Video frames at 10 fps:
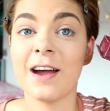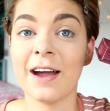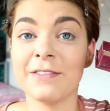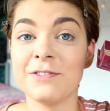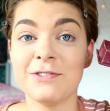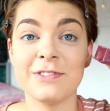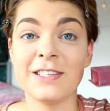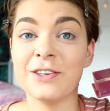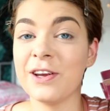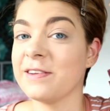I'm
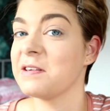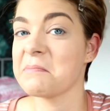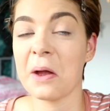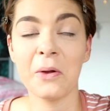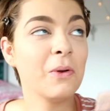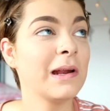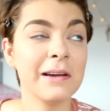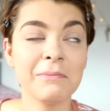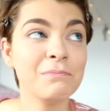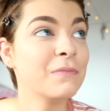still using my
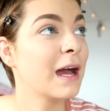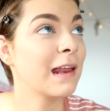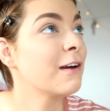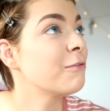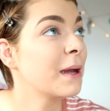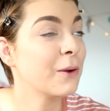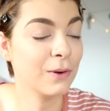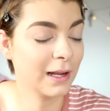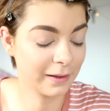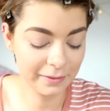Hoola. I love my
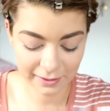Hoola.